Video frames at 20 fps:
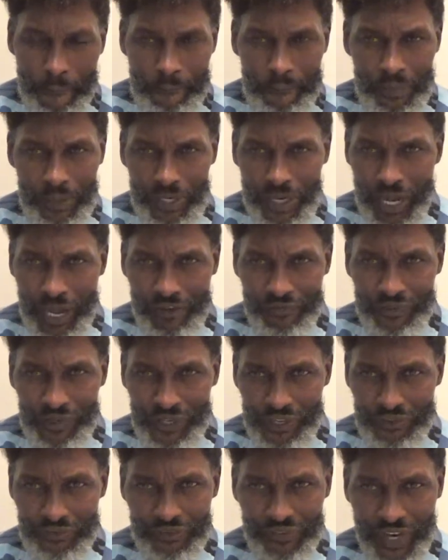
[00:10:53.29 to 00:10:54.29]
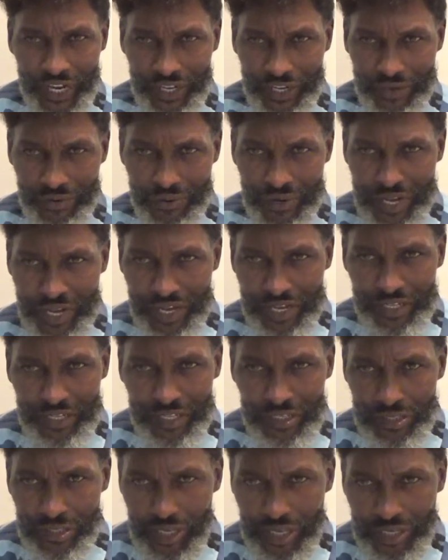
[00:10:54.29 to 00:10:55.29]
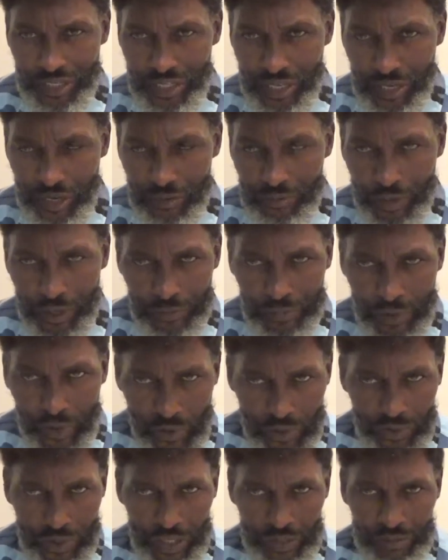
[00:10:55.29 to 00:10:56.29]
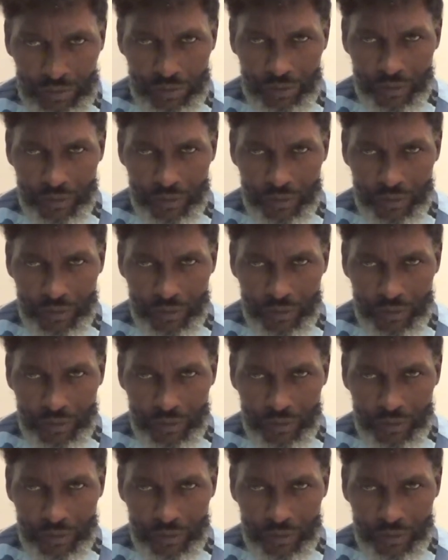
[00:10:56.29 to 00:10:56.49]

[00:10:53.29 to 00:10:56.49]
But after he fight Iran, his kingdom gonna be broken.